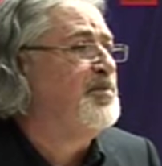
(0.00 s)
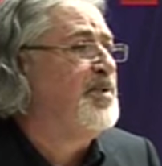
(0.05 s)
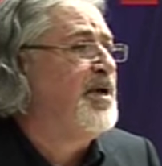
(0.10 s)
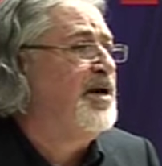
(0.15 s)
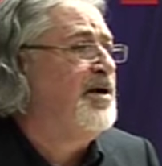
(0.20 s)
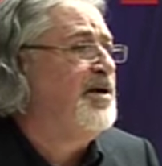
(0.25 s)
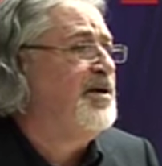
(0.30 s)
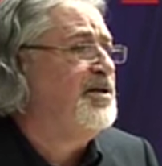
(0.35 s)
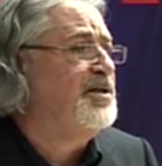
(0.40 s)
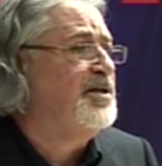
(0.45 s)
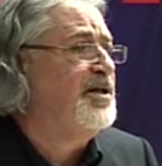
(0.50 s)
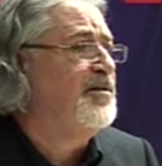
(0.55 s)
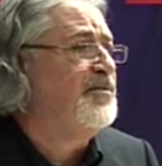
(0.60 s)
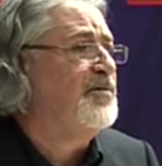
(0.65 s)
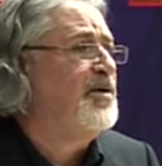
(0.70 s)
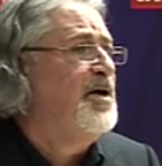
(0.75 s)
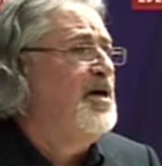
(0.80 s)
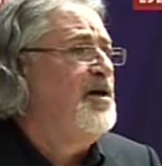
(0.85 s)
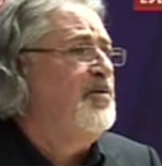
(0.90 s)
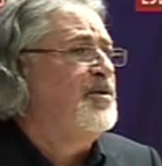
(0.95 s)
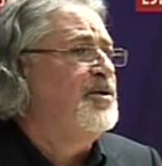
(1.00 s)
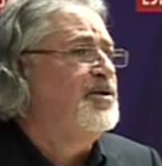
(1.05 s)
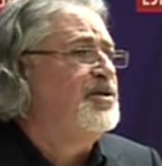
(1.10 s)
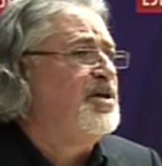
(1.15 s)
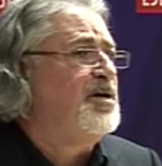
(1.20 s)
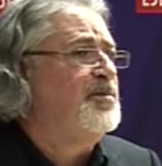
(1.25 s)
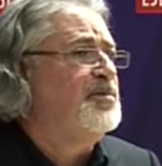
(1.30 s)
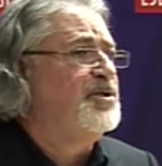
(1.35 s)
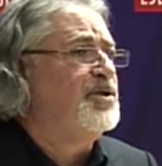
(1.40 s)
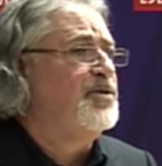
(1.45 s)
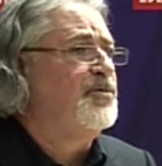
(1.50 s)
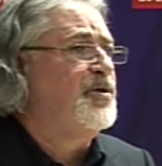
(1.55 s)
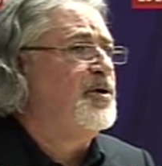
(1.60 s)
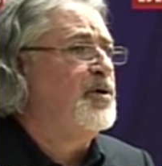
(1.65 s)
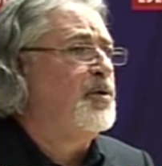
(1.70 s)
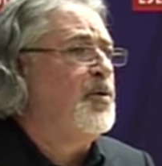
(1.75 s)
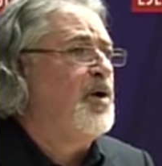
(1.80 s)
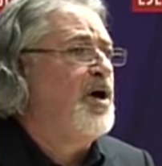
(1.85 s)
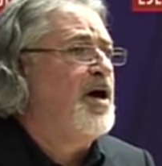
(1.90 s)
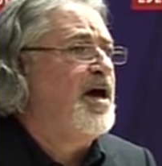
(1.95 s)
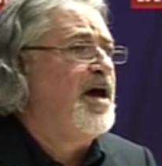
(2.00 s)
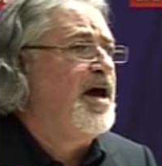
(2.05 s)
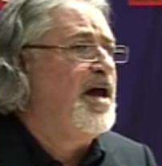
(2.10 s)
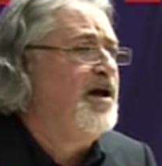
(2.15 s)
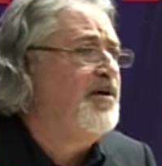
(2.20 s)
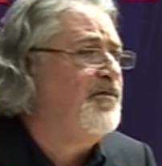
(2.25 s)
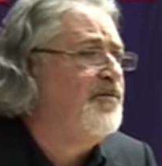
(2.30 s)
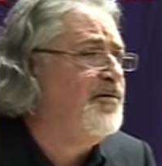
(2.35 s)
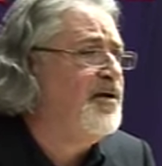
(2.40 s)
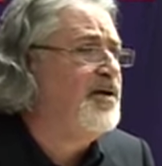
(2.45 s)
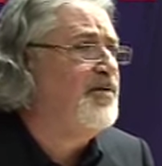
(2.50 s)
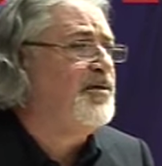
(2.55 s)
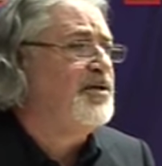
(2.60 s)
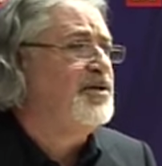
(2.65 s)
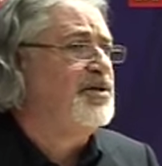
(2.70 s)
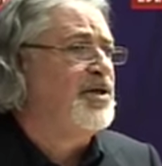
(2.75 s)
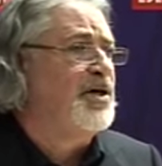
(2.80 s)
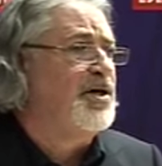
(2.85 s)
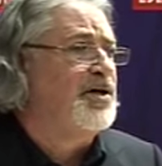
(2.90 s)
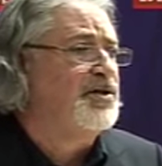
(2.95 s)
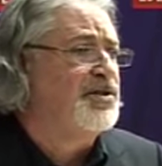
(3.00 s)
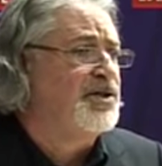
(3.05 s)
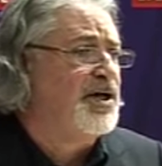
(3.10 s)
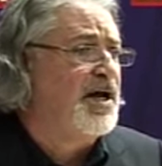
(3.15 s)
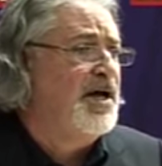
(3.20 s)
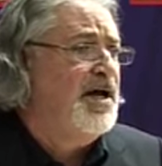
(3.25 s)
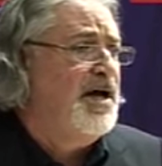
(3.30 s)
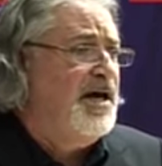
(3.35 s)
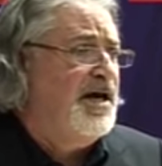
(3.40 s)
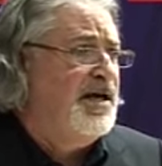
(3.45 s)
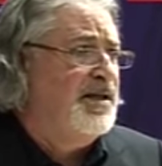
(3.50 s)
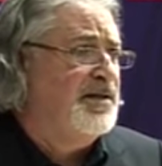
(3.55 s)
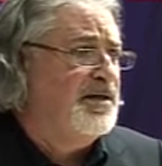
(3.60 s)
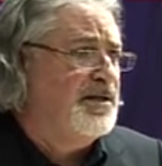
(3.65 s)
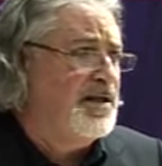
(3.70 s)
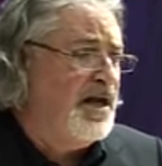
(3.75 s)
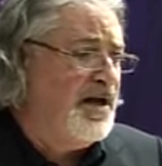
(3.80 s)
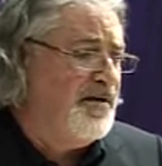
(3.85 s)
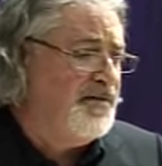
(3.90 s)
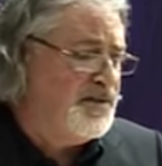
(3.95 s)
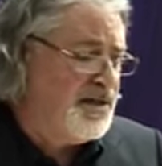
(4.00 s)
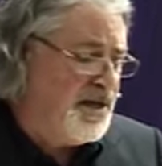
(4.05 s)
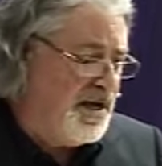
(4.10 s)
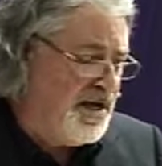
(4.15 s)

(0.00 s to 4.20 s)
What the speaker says: imperative which seems to require every researcher in the life